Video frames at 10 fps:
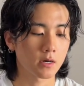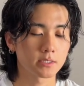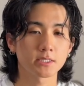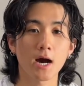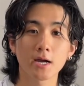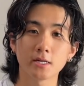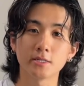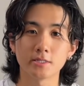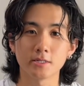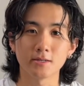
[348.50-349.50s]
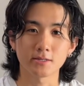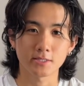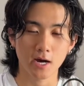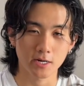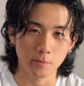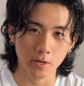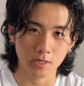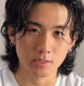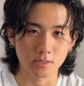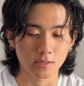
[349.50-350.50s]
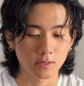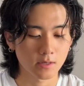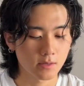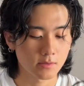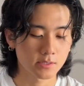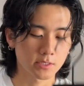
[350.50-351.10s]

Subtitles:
a tiny tee, a tiny band tee. It's a